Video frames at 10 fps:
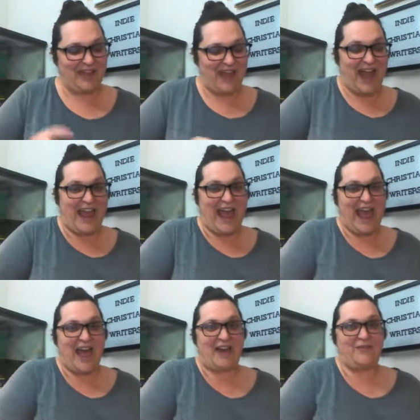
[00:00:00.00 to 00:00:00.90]
I
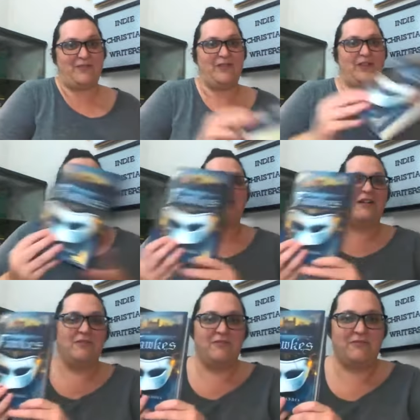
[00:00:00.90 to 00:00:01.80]
have
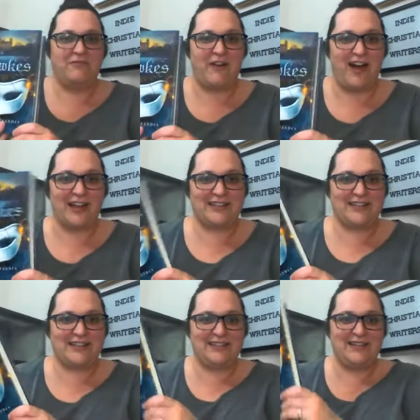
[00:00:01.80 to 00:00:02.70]

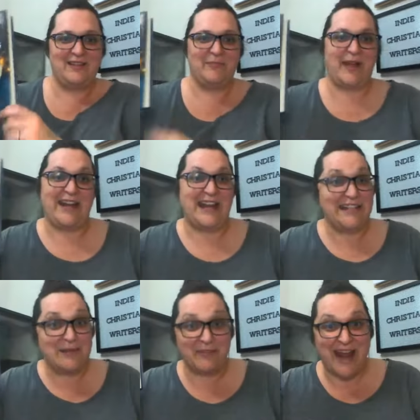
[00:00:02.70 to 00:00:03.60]
Fox by
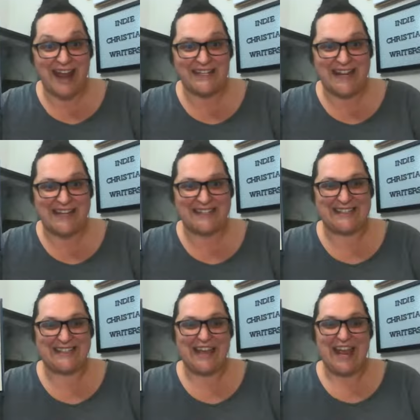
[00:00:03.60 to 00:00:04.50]
Nadine
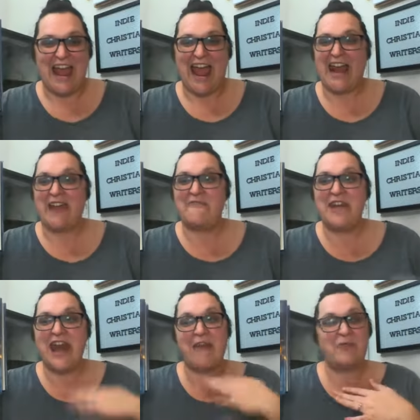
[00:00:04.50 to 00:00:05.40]
Brandes. And I've
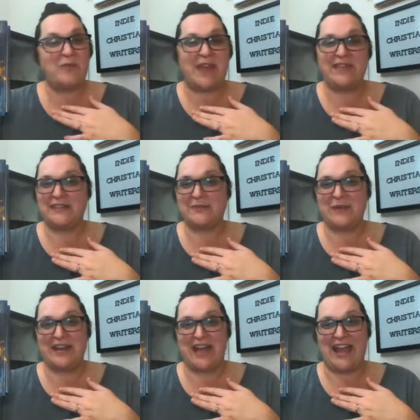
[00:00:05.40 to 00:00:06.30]
never read this
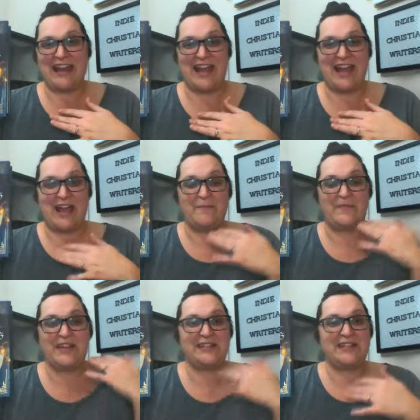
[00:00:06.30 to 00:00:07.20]
one yet. Um,
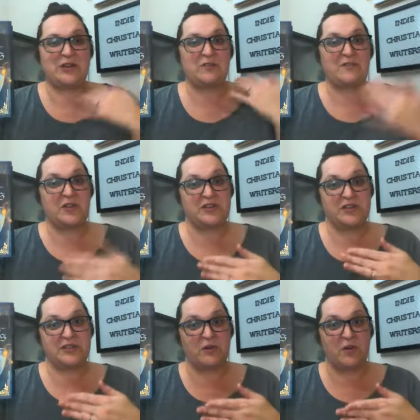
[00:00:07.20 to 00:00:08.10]
this is her first
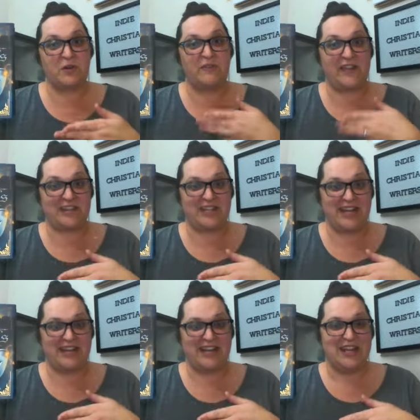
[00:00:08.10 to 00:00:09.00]
historical
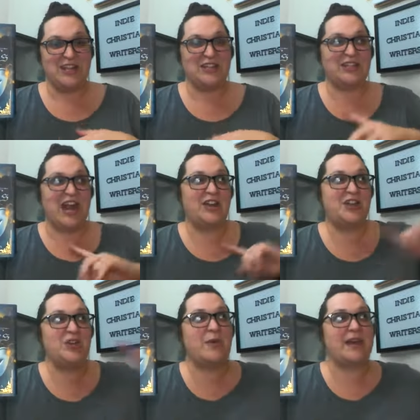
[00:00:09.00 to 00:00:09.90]
fiction. She's got a
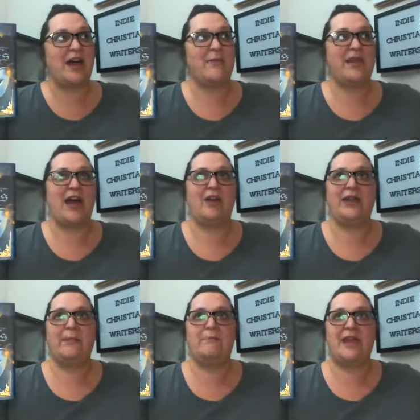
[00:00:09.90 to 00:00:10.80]
new one coming out
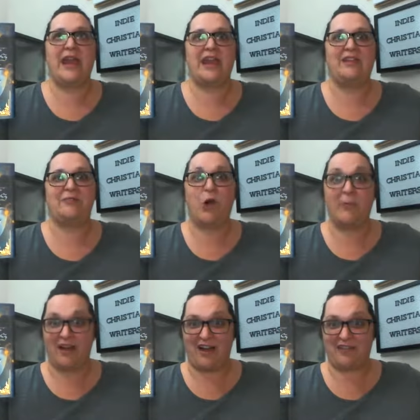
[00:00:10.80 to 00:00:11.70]
in May,
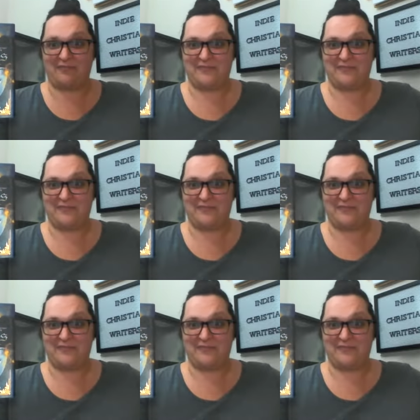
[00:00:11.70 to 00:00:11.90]
Romanov,